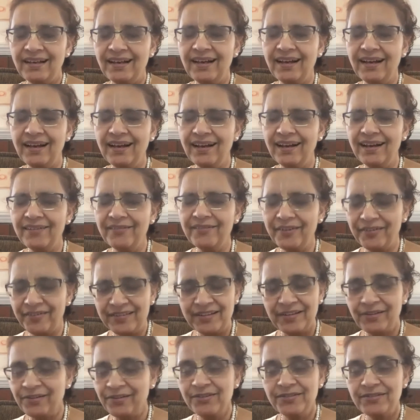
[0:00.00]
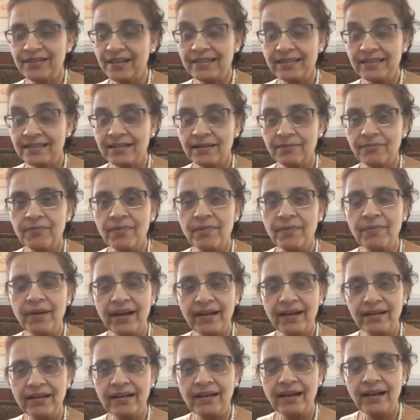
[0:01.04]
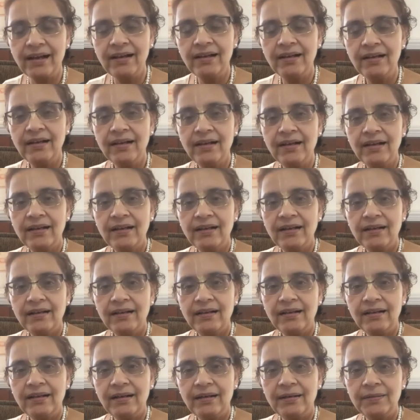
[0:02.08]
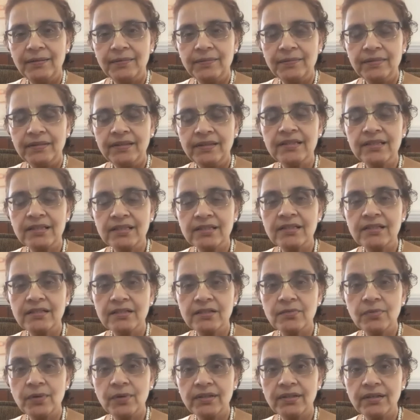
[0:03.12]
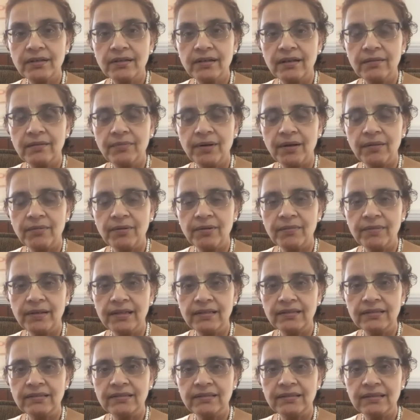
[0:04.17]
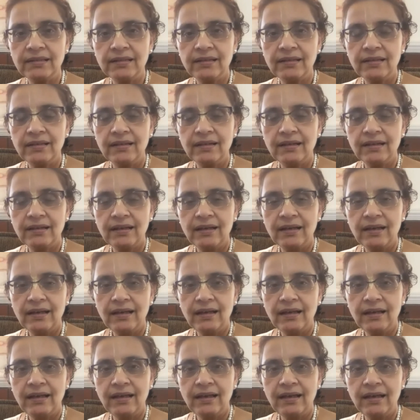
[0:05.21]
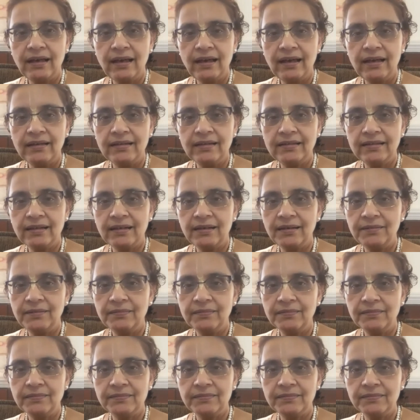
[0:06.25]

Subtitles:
what was I going to say? Just slipped my mind. Yeah. This is what the real problem is. And